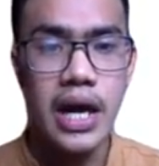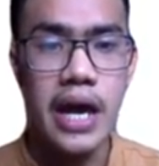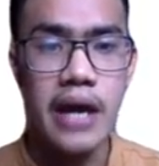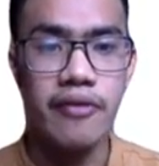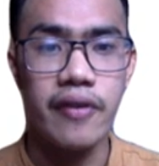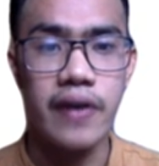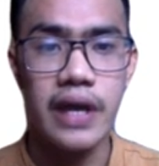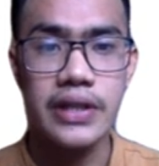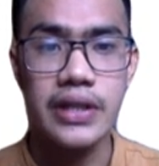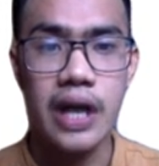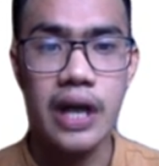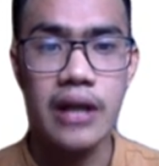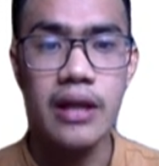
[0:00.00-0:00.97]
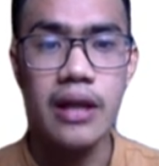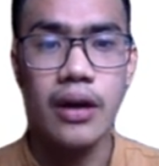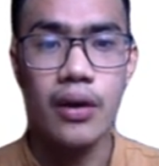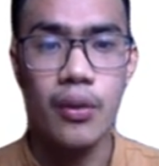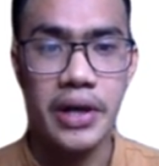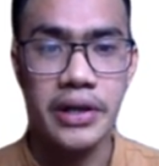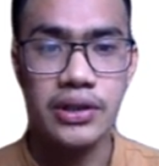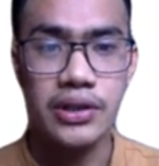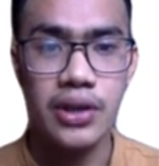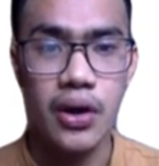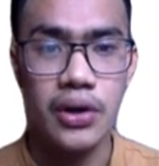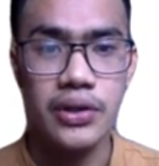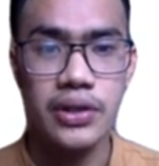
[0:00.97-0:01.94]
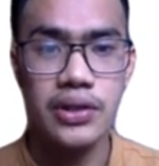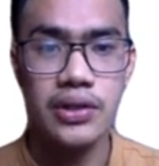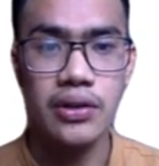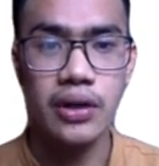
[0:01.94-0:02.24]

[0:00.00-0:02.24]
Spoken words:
inferential questions.